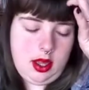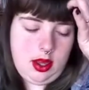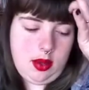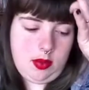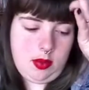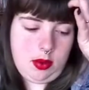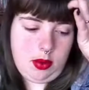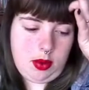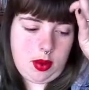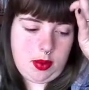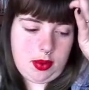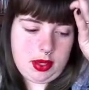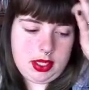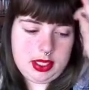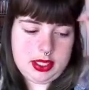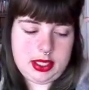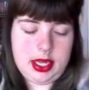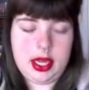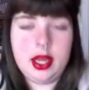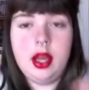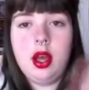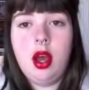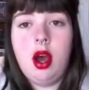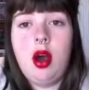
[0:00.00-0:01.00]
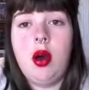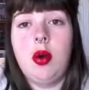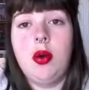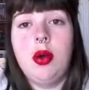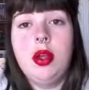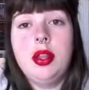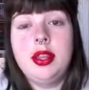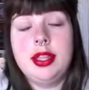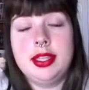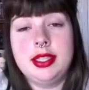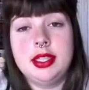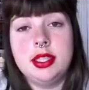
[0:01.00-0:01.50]
What do I want to say? Oh,
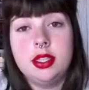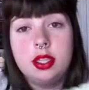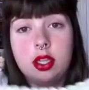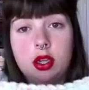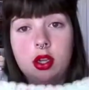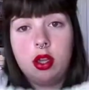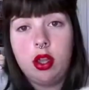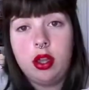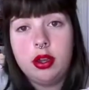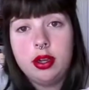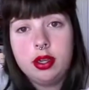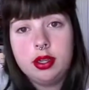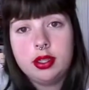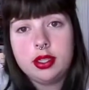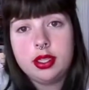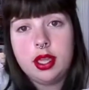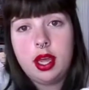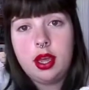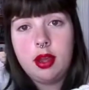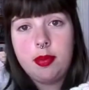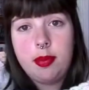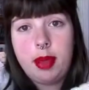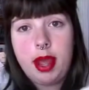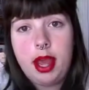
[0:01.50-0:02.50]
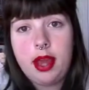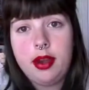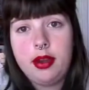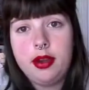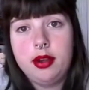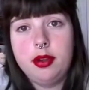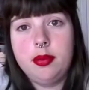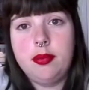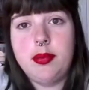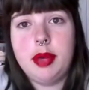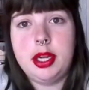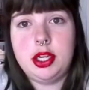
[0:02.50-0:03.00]
this is the Clark sock
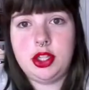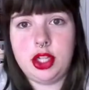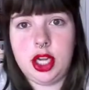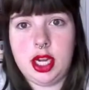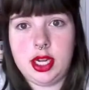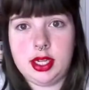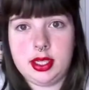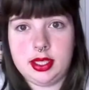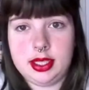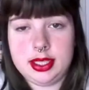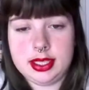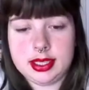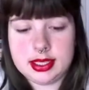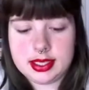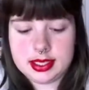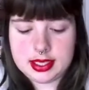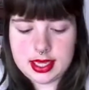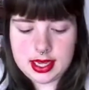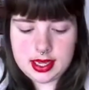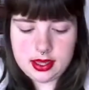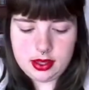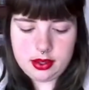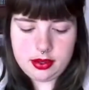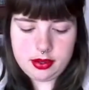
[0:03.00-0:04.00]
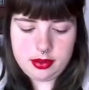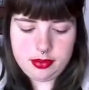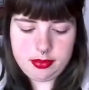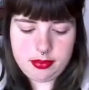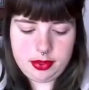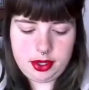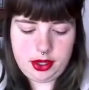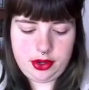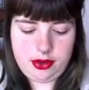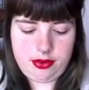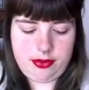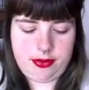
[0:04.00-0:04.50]
pattern by Jacqueline
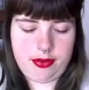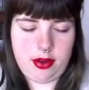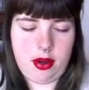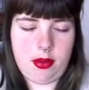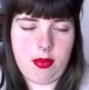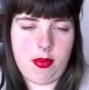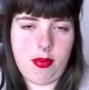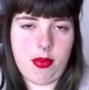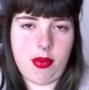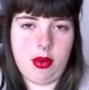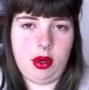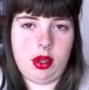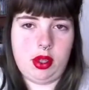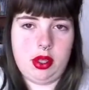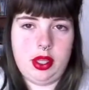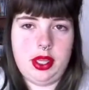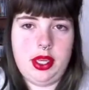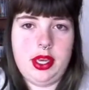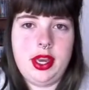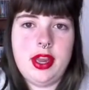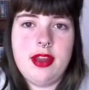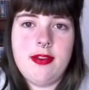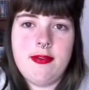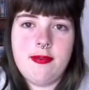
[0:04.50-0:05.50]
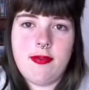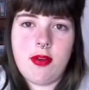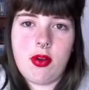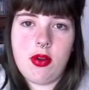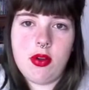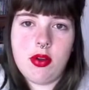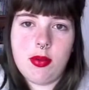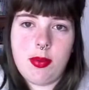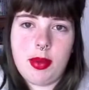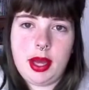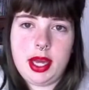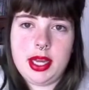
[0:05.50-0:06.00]
Salem from Brooklyn Knit
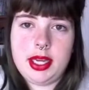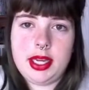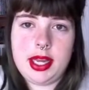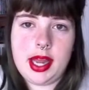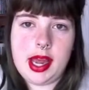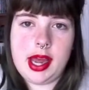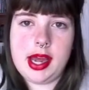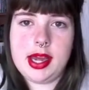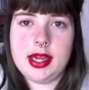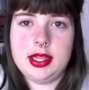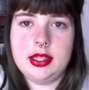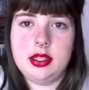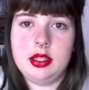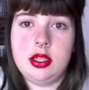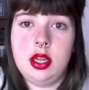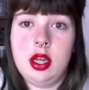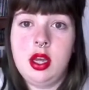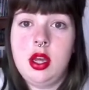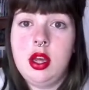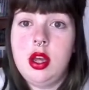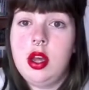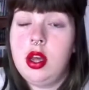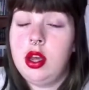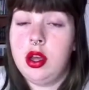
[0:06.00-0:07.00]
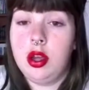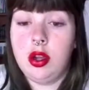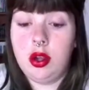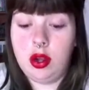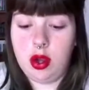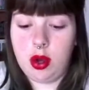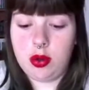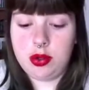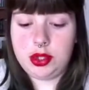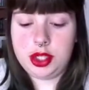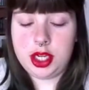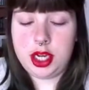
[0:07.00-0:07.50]
Folk podcast.
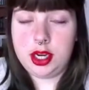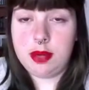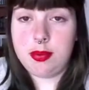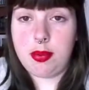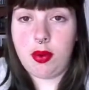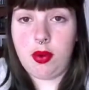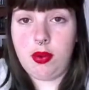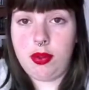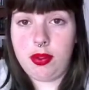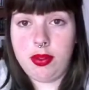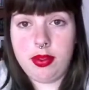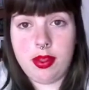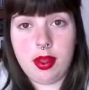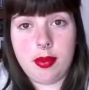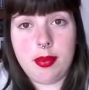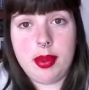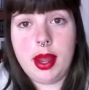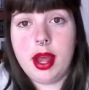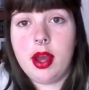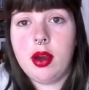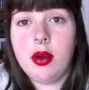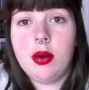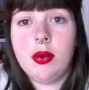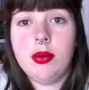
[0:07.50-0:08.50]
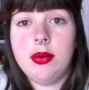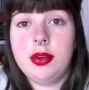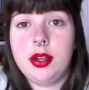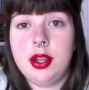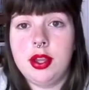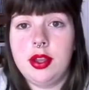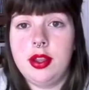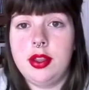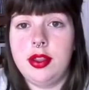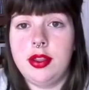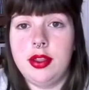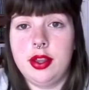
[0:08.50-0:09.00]
Go check both of them out.
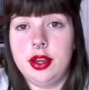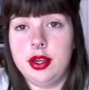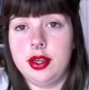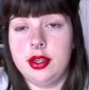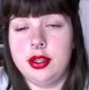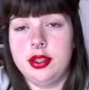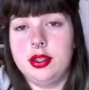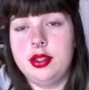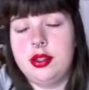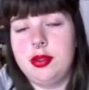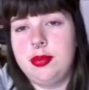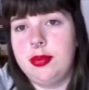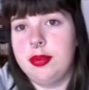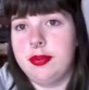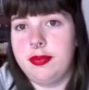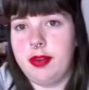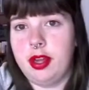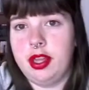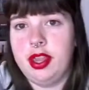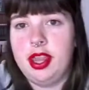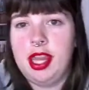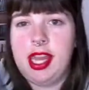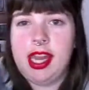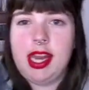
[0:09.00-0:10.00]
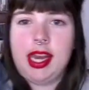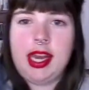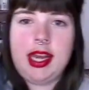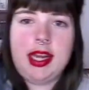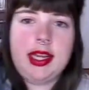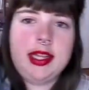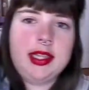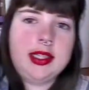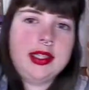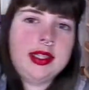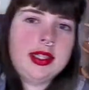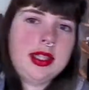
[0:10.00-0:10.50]
They're super fun
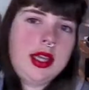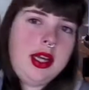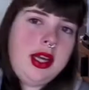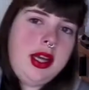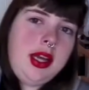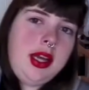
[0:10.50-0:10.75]
ladies.